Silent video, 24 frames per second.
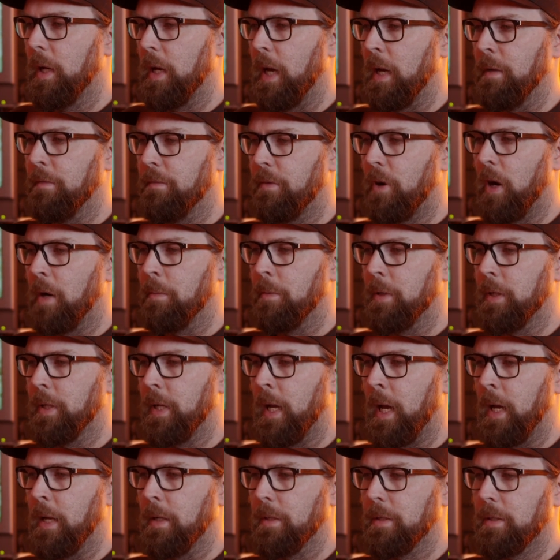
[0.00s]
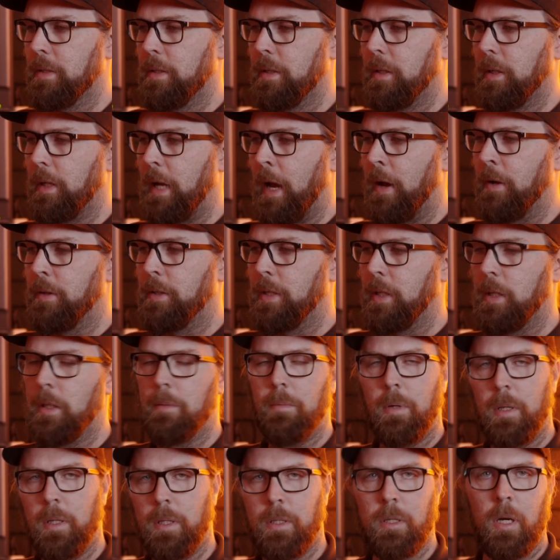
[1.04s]
and vibrant dance, guaranteed to
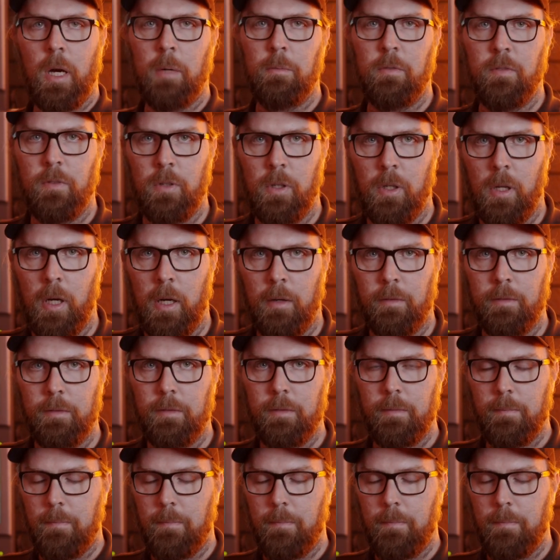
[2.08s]
be the time of your life.